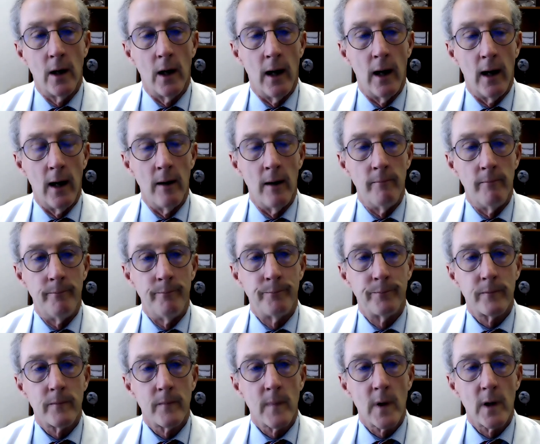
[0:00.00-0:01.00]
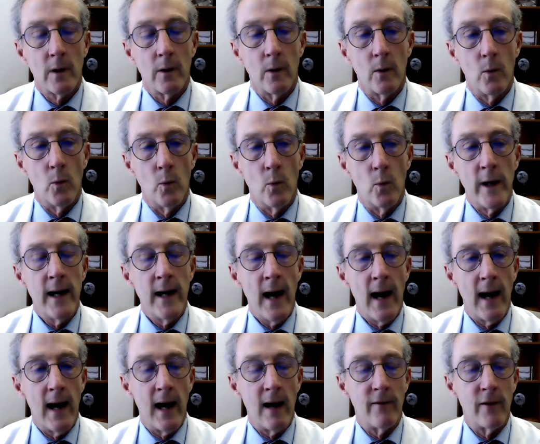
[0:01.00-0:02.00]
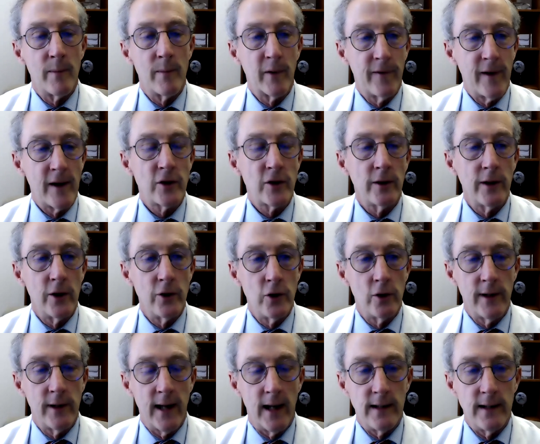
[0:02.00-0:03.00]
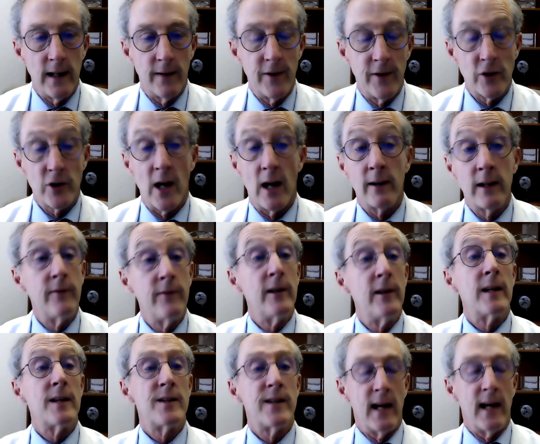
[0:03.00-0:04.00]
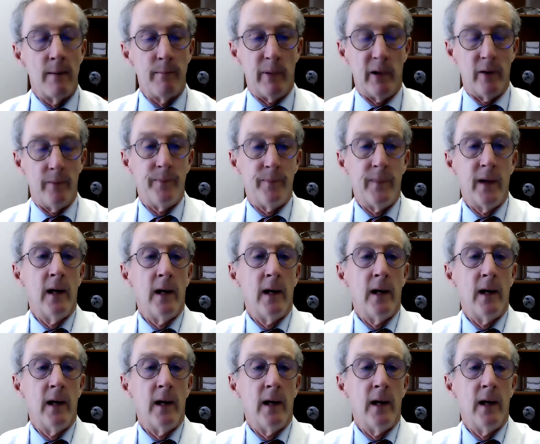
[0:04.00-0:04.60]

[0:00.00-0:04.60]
Um, we have a professionally adjudicated definition. I'll give you an example.